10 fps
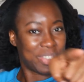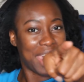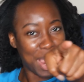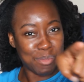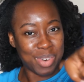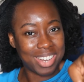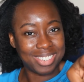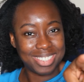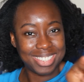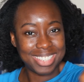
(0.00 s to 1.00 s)
Camera
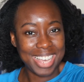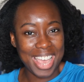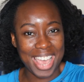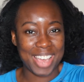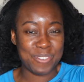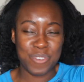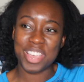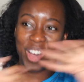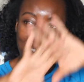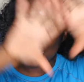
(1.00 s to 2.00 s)
and
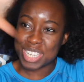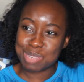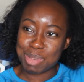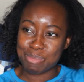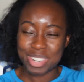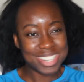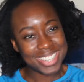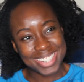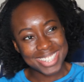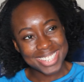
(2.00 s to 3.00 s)
fake audience members.
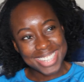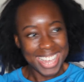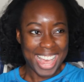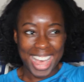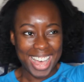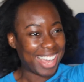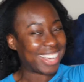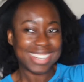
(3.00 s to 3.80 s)
Hi.